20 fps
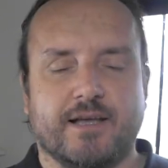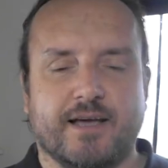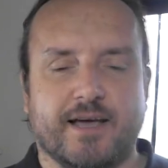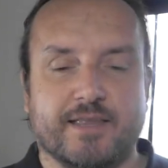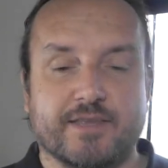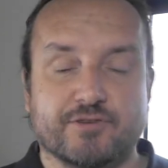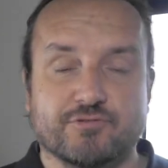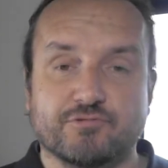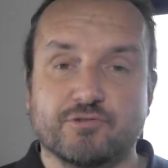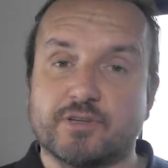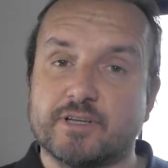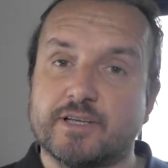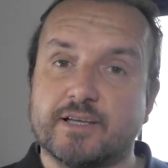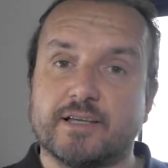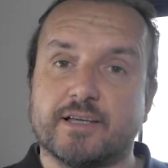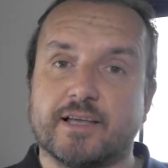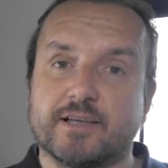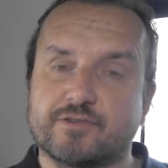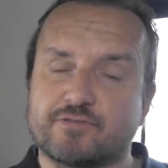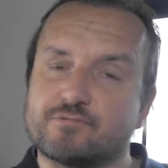And it's
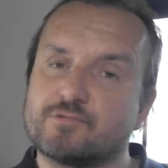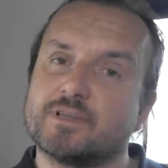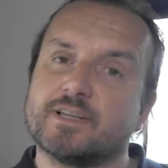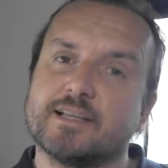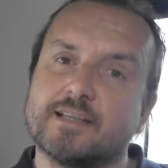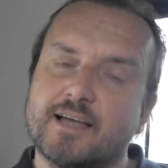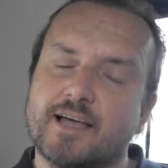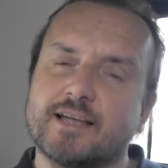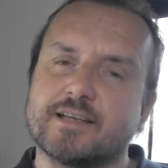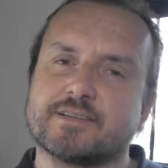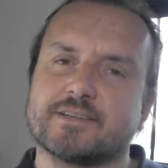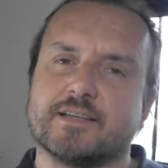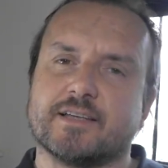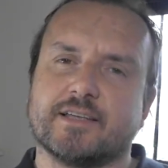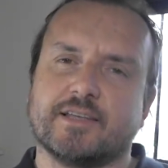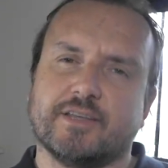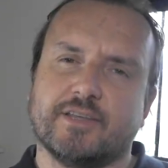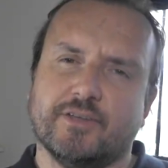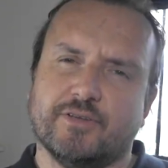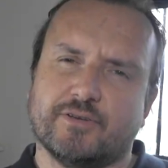really nice that
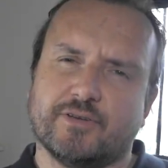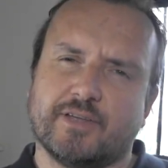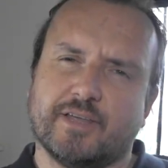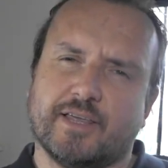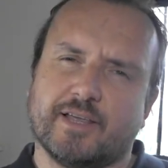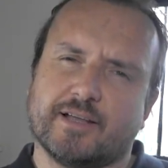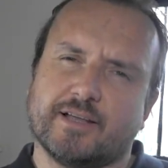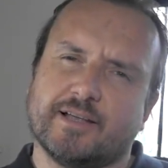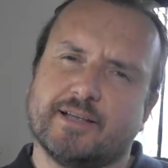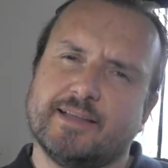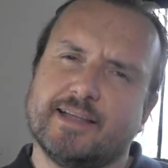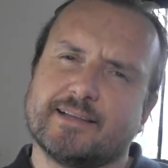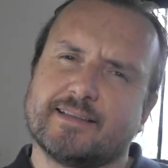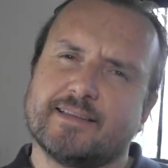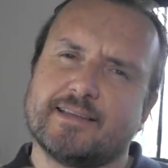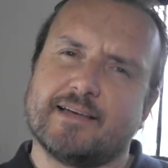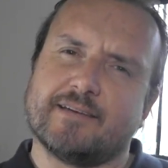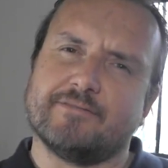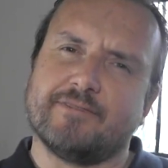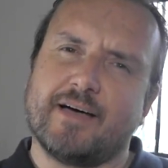he can connect to
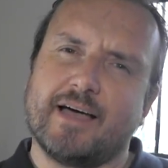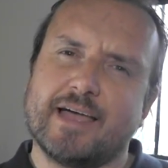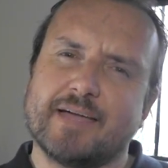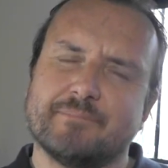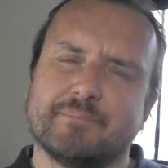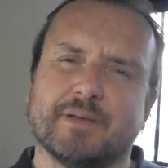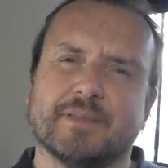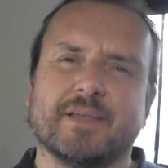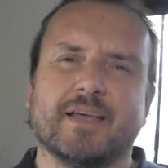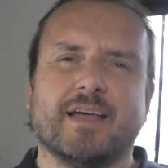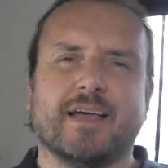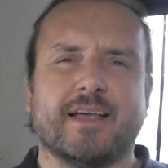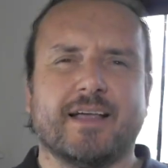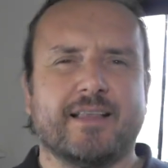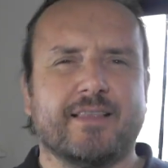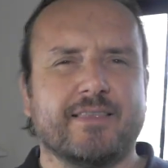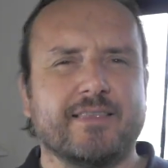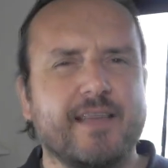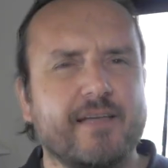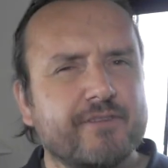that vibe. But
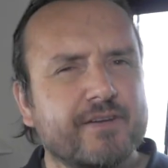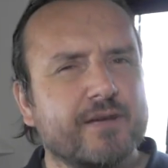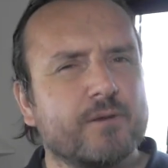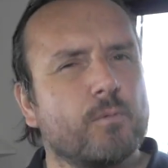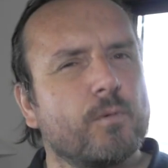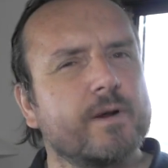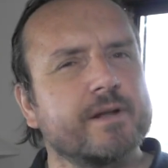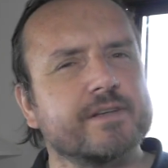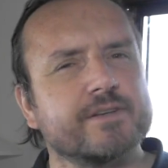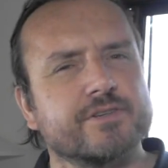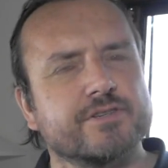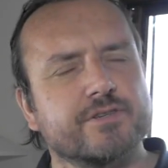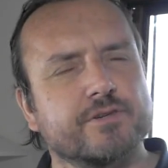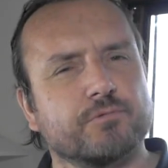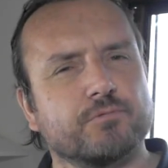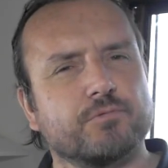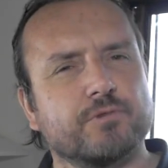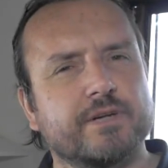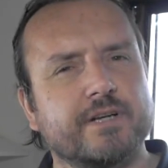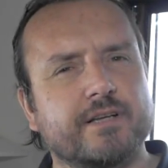loving awareness is a
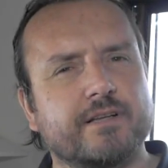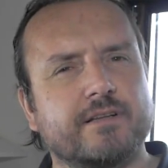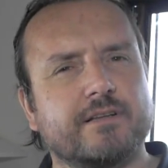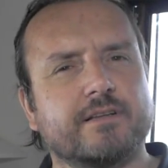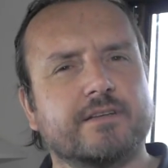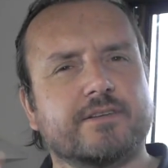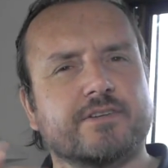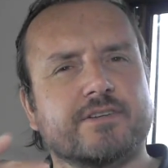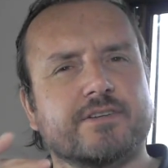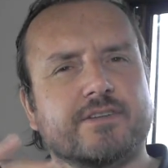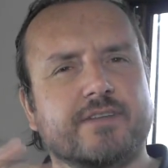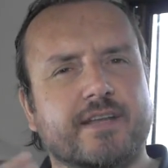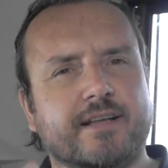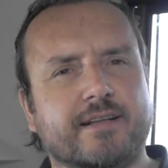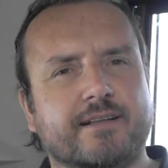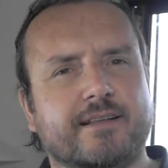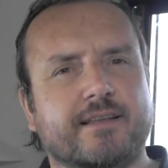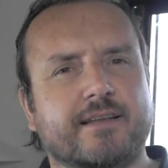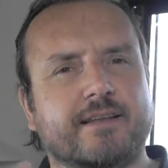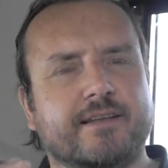real
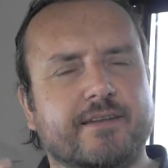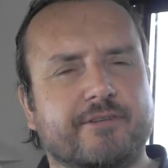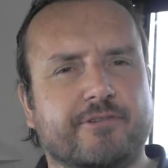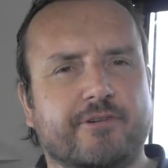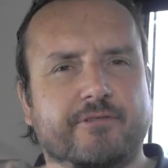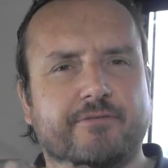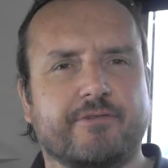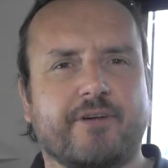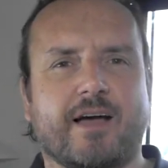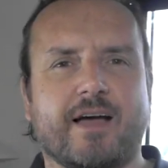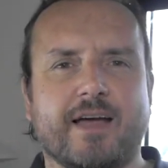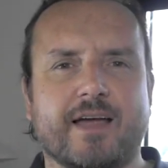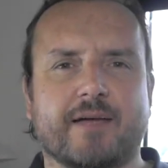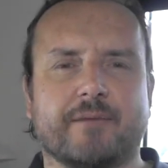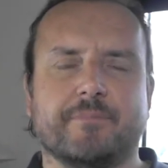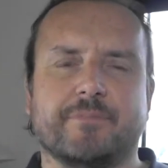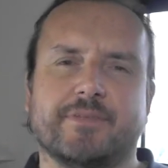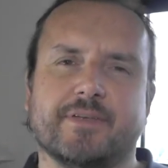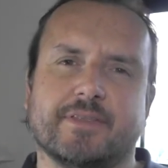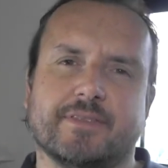distinctly different
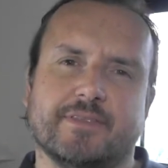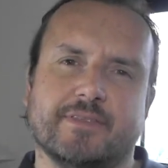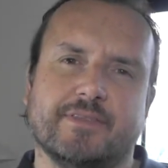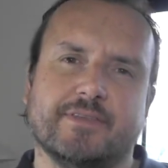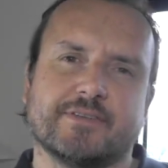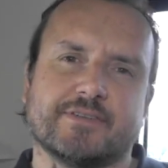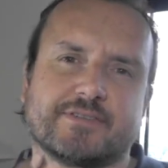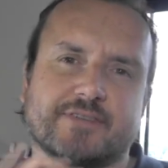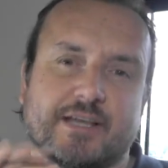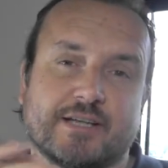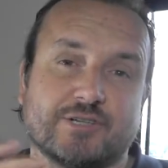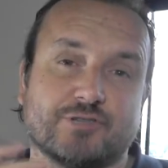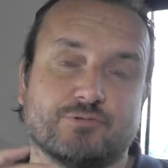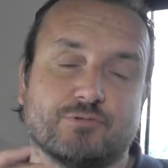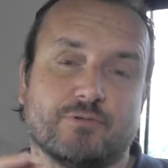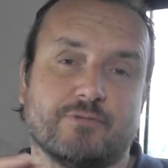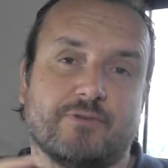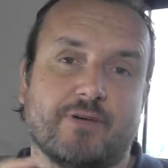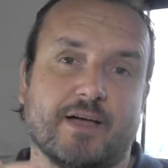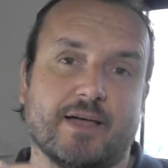vibe than the
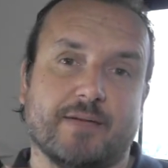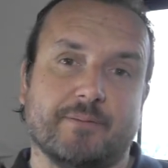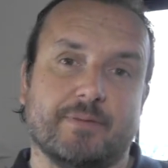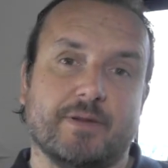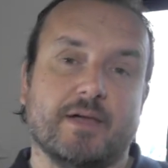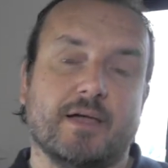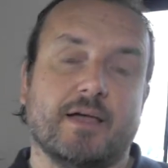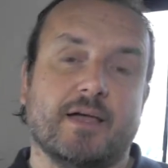sensual vibe.